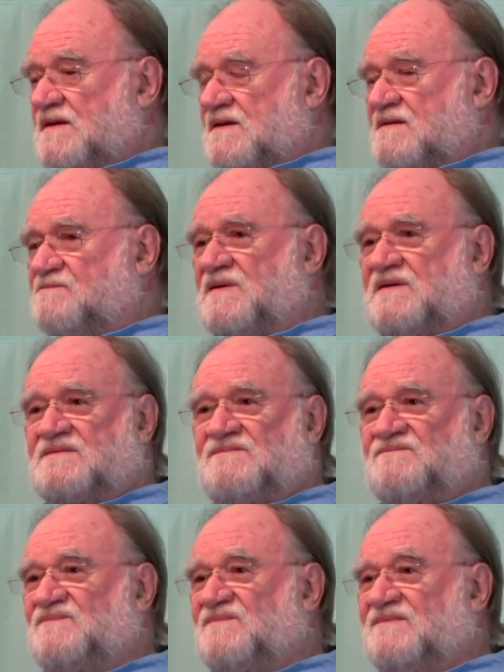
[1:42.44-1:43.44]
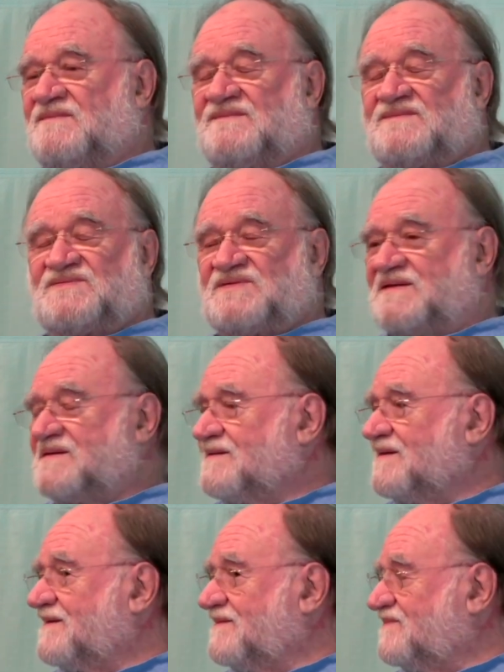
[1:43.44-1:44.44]
But
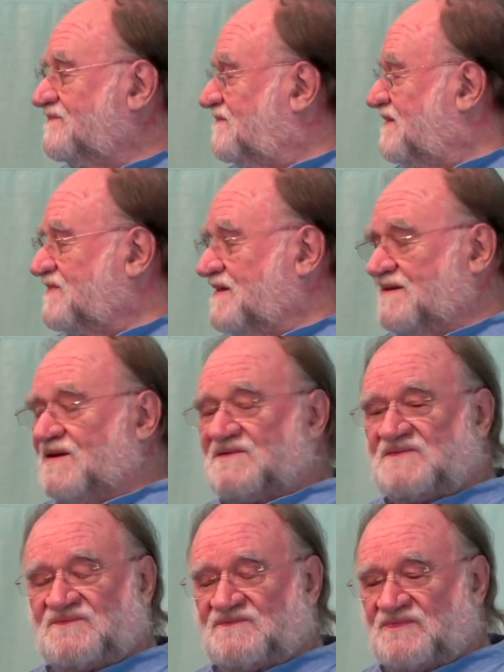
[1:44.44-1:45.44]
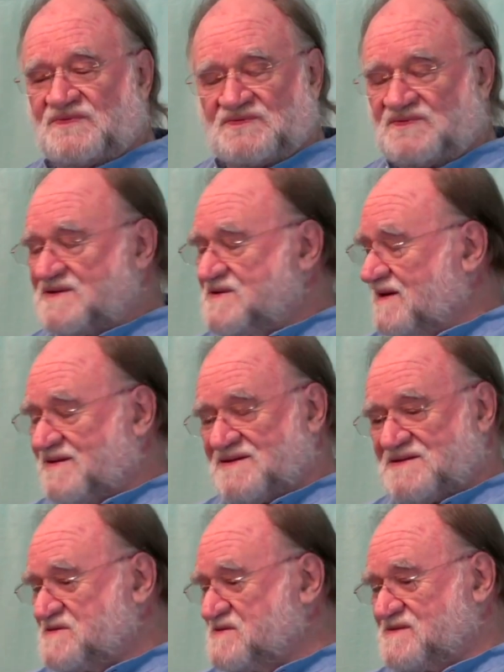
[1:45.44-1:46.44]
suddenly, in the last 3
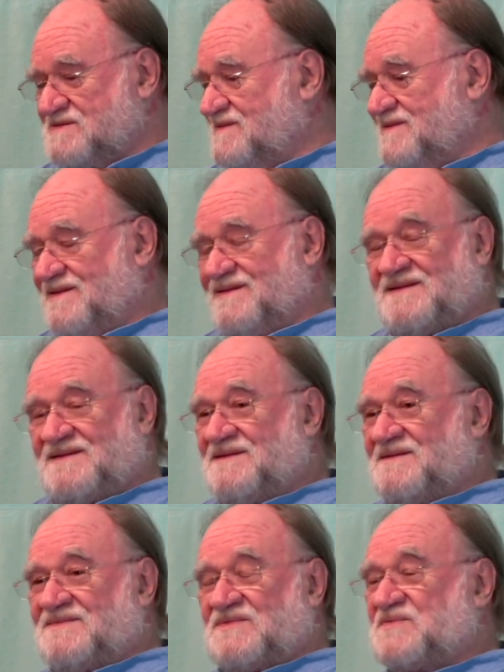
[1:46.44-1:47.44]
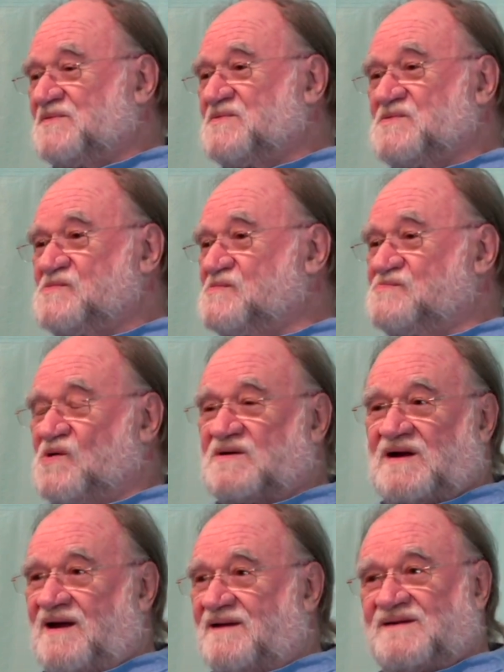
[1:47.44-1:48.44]
days, through what
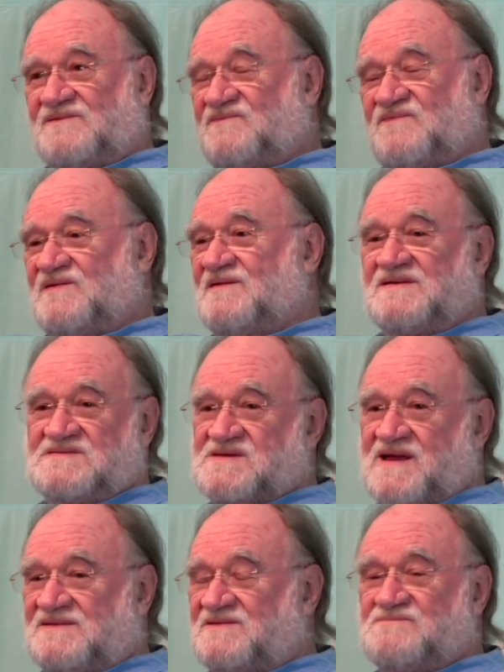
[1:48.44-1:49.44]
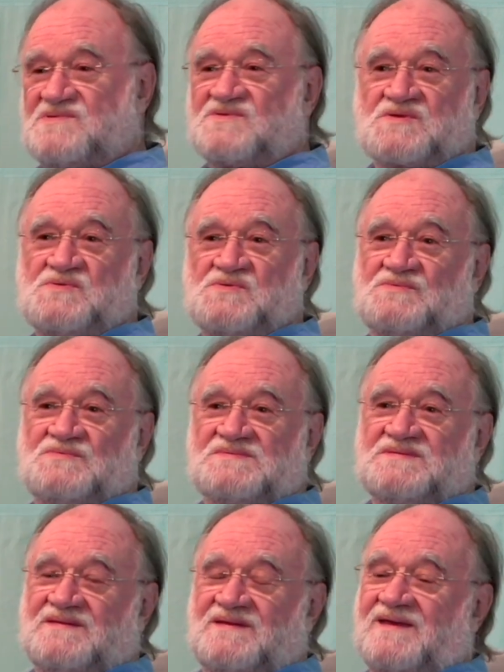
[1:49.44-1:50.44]
I can feel is kind of
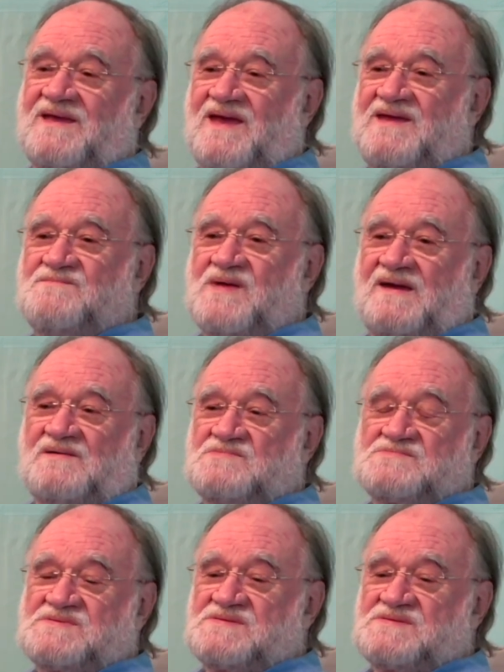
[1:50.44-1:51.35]
miracles, it came out